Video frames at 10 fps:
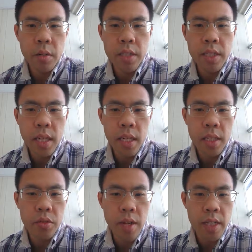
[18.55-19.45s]
we'll just kind
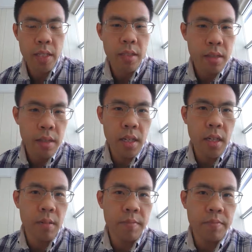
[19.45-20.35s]
of address
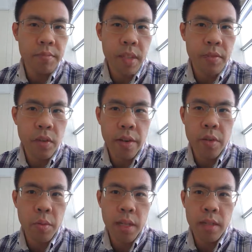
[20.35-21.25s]
um, for
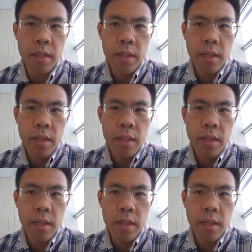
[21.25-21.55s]
everyone.